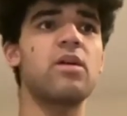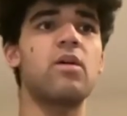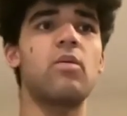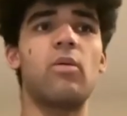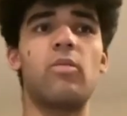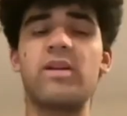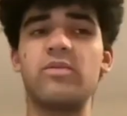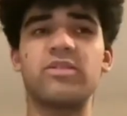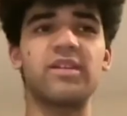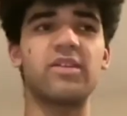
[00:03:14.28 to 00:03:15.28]
While we were
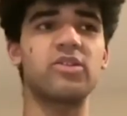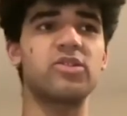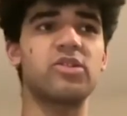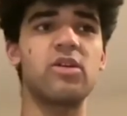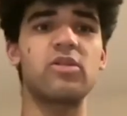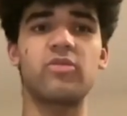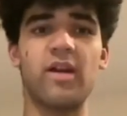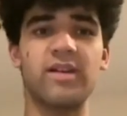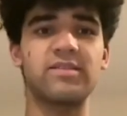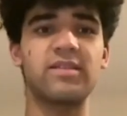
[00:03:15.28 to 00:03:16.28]
sinners,
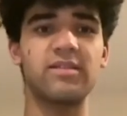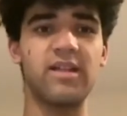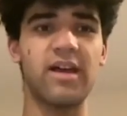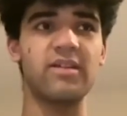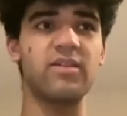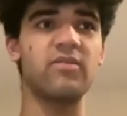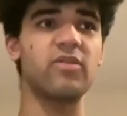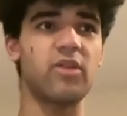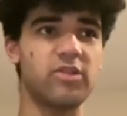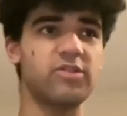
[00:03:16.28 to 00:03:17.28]
Christ died
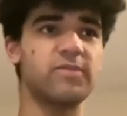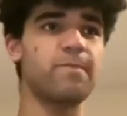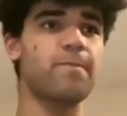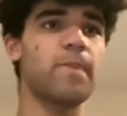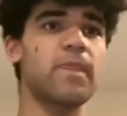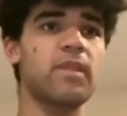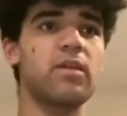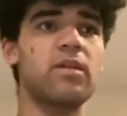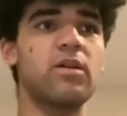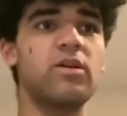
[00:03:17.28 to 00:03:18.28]
for us.
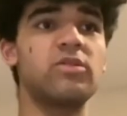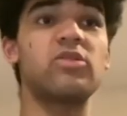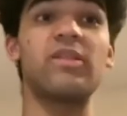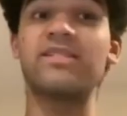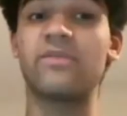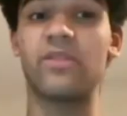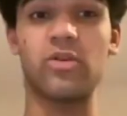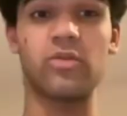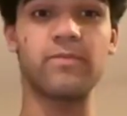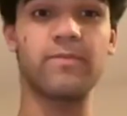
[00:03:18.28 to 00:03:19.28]
So let's have a
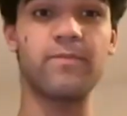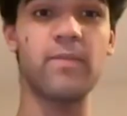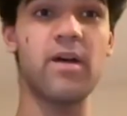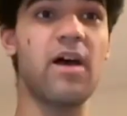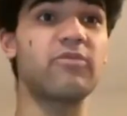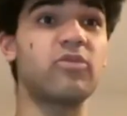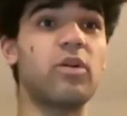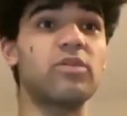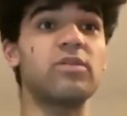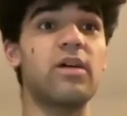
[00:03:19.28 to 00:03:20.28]
go.
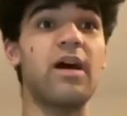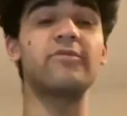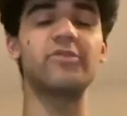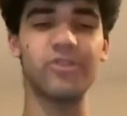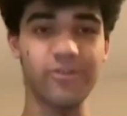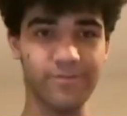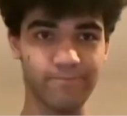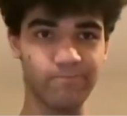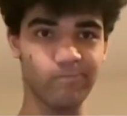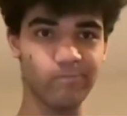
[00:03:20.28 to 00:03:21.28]
After two.
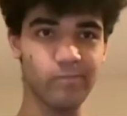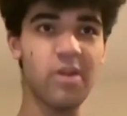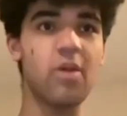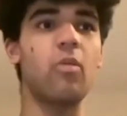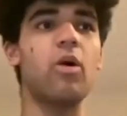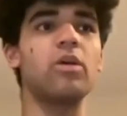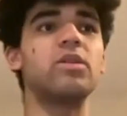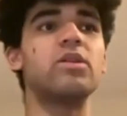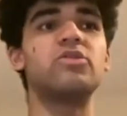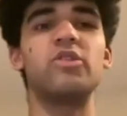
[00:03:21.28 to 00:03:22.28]
1,
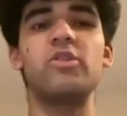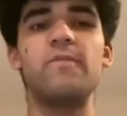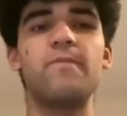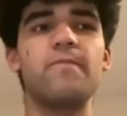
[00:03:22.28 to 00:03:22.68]
2.